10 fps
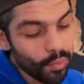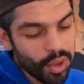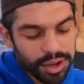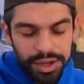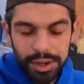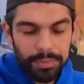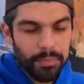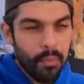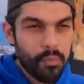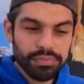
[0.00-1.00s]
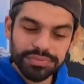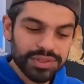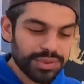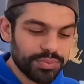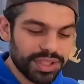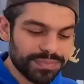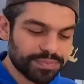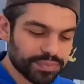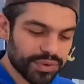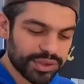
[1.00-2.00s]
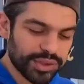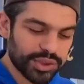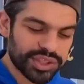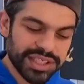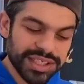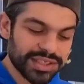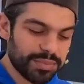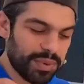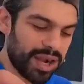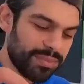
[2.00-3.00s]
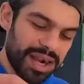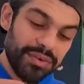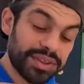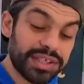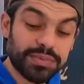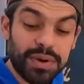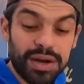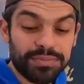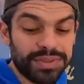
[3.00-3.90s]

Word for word: Good yep. meat. You know what I mean? Tortillas are bomb. Everything's bomb.